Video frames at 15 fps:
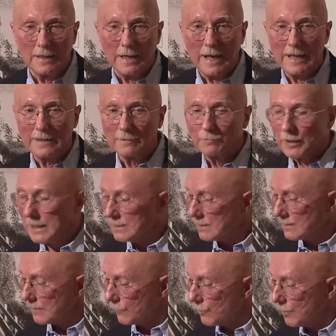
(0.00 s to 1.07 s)
And in
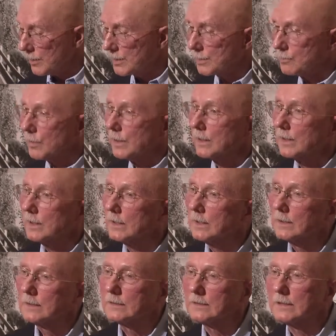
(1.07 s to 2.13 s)
places, of course, where
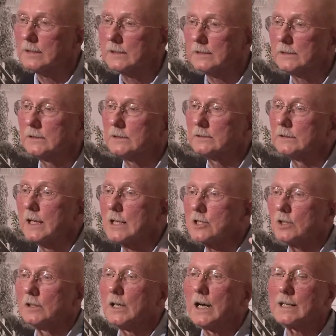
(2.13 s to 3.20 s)
the
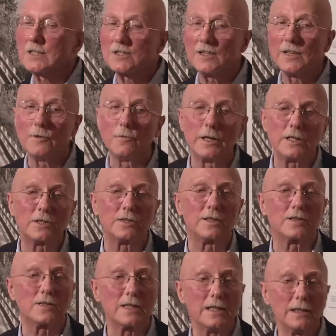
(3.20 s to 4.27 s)
glacial ice did reach the
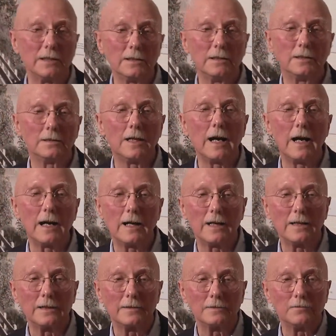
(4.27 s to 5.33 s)
sea,
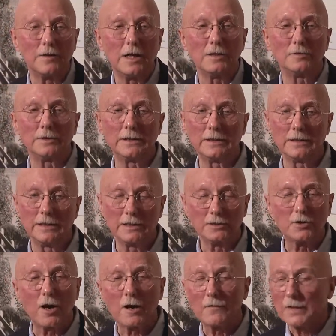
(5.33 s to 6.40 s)
uh, following and
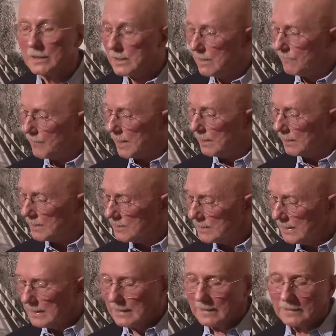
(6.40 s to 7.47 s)
carving deep valleys,
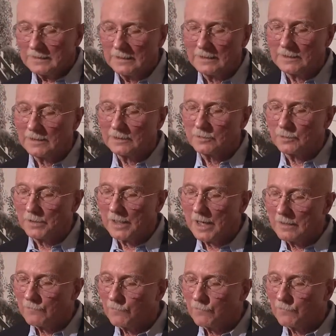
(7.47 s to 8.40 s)
they did create